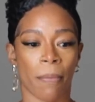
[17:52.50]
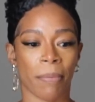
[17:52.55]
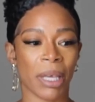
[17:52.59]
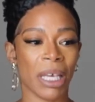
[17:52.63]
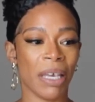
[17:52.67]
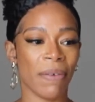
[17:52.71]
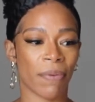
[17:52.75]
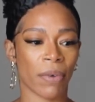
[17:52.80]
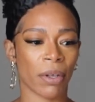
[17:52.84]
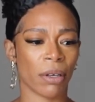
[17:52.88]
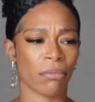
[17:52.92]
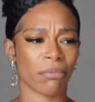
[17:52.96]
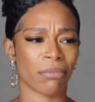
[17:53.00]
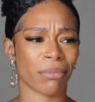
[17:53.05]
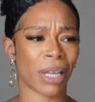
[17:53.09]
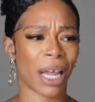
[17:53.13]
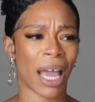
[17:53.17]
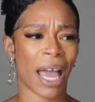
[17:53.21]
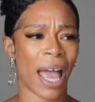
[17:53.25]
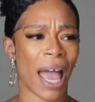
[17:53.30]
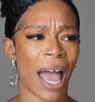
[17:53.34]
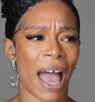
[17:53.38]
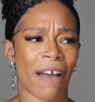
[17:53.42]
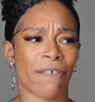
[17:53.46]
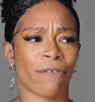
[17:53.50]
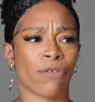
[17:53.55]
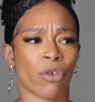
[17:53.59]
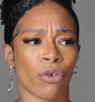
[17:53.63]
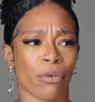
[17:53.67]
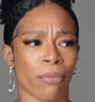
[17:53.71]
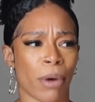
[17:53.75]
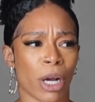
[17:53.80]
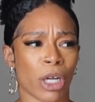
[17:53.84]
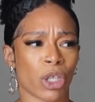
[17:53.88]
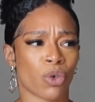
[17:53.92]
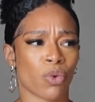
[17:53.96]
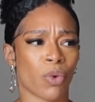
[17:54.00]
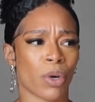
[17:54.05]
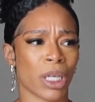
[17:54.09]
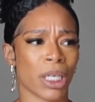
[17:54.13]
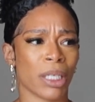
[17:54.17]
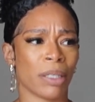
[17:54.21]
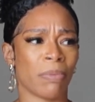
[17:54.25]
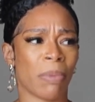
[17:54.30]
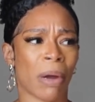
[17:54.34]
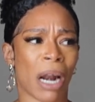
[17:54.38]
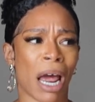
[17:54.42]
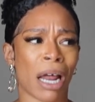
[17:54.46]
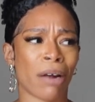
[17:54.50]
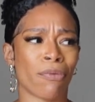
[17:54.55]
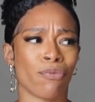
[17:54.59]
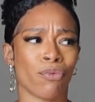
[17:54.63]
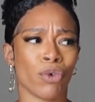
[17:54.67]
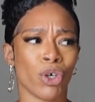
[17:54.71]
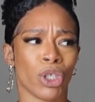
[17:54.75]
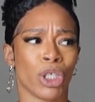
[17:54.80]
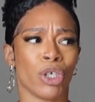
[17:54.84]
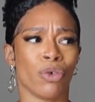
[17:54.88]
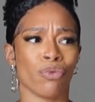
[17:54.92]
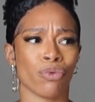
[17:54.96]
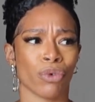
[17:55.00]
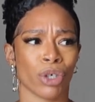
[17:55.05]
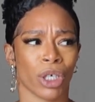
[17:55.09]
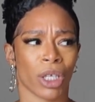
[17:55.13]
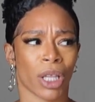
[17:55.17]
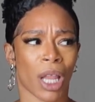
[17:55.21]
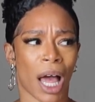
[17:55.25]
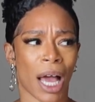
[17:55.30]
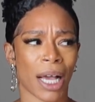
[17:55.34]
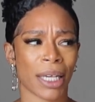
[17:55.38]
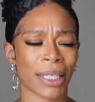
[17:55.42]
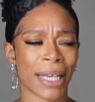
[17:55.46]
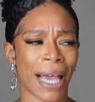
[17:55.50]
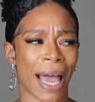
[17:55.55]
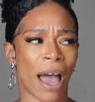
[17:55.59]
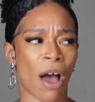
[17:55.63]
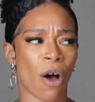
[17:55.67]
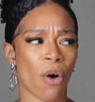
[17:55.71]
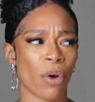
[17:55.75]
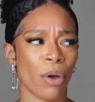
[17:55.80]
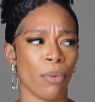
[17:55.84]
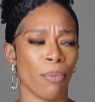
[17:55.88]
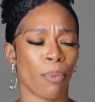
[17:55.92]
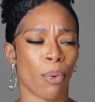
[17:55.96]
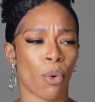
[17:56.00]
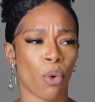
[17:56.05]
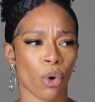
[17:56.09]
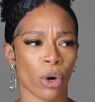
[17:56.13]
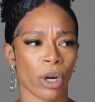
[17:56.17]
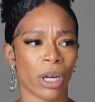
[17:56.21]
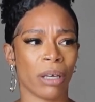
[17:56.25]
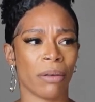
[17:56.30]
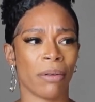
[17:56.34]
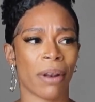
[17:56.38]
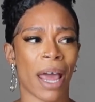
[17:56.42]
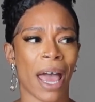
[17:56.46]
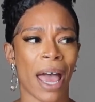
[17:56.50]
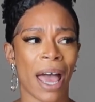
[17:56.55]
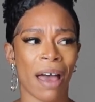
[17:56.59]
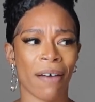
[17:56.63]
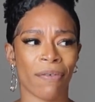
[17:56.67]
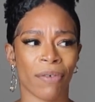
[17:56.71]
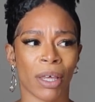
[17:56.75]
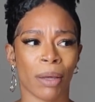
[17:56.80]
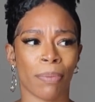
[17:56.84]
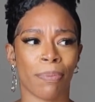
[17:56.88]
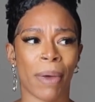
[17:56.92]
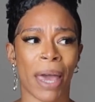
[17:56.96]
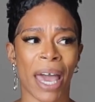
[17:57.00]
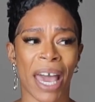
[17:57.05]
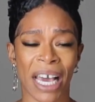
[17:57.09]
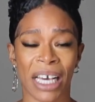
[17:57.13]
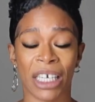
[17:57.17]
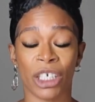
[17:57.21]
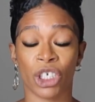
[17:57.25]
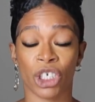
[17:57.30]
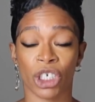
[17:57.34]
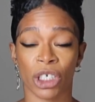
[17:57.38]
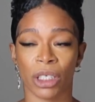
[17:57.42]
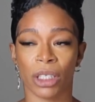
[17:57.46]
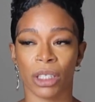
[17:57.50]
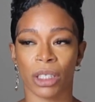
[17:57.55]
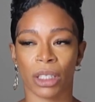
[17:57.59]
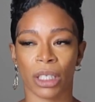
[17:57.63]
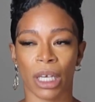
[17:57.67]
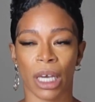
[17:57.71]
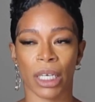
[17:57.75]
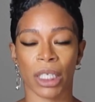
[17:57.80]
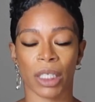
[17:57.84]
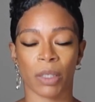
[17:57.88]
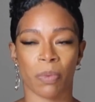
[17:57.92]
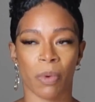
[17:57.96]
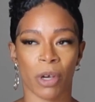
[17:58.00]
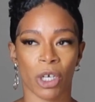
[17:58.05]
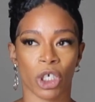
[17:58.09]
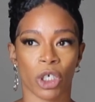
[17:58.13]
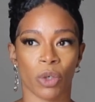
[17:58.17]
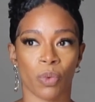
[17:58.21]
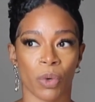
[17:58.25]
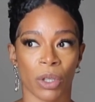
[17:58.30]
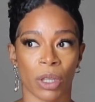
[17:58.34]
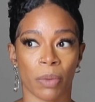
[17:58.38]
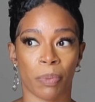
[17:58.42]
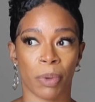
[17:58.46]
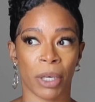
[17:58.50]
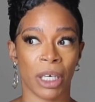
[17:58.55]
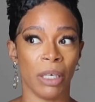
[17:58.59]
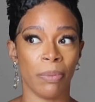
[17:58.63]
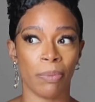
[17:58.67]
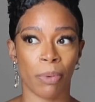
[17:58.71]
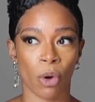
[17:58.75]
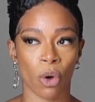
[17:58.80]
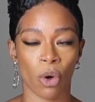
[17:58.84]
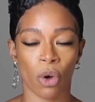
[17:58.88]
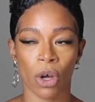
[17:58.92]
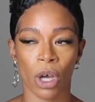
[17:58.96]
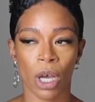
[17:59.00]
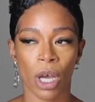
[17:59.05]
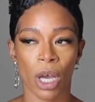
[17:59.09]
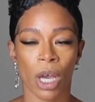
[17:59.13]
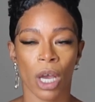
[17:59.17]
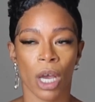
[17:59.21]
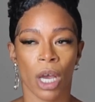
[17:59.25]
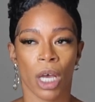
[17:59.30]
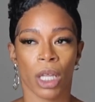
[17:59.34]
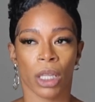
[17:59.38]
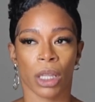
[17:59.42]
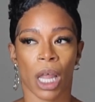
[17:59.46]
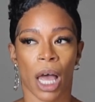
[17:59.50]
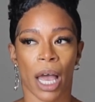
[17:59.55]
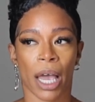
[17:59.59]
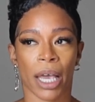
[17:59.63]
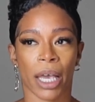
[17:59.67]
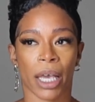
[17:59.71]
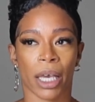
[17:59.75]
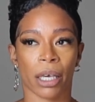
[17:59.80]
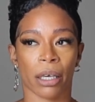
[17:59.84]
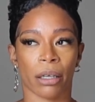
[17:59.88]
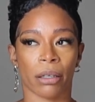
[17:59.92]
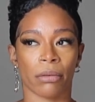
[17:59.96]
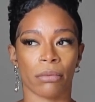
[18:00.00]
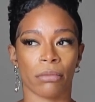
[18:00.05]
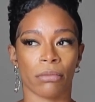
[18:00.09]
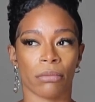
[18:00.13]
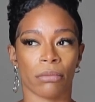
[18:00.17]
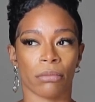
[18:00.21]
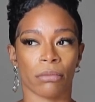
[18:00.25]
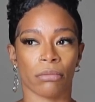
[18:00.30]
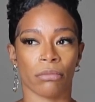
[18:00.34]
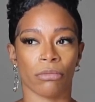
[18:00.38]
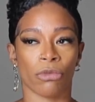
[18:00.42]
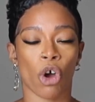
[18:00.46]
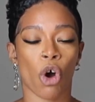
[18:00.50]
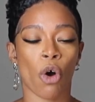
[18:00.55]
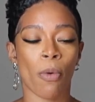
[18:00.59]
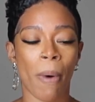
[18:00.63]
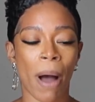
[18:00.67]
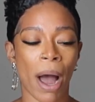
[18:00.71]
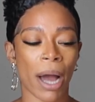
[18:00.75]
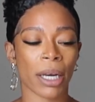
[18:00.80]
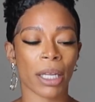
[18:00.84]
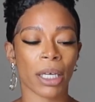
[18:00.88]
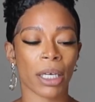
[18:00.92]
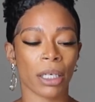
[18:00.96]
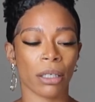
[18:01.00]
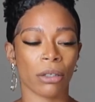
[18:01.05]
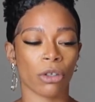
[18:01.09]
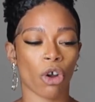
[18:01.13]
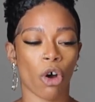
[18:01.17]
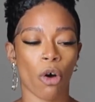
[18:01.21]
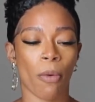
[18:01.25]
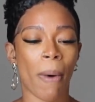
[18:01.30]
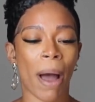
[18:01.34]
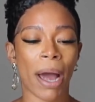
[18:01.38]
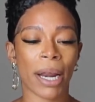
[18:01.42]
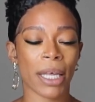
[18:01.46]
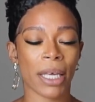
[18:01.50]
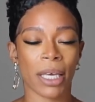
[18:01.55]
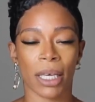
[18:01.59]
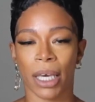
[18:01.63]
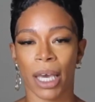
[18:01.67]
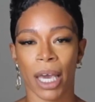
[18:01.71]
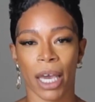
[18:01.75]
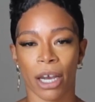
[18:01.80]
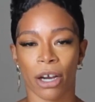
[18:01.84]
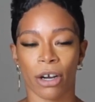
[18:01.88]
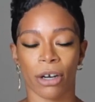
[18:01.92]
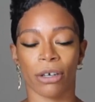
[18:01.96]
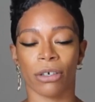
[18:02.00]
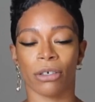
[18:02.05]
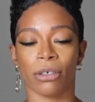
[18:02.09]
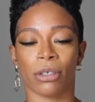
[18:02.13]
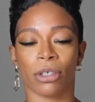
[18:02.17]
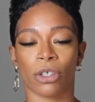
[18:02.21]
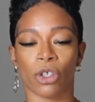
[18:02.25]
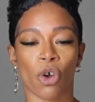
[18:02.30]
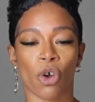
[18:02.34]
even after my 20s. But I really realized how important having patience, and especially with people. Like nobody cares,